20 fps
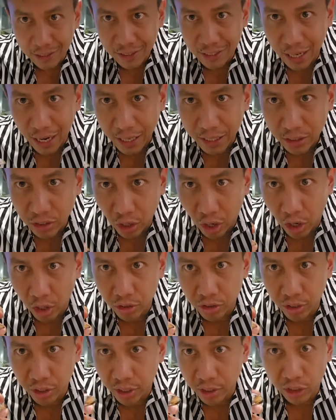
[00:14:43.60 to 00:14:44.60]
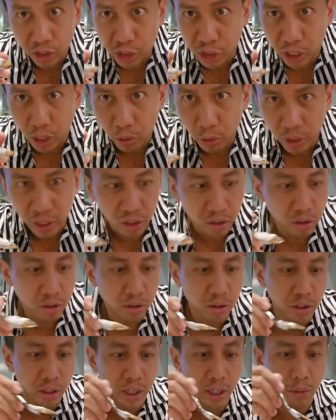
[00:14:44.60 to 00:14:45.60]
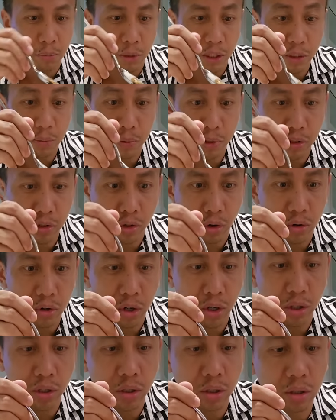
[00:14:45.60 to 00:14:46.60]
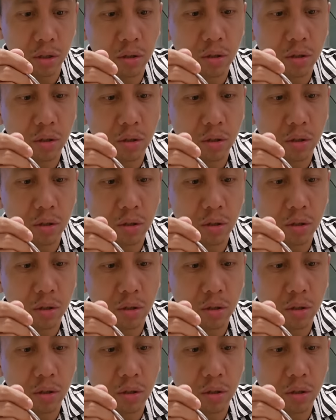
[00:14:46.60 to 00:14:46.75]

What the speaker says: Guys, RJ shouted. It must be so good.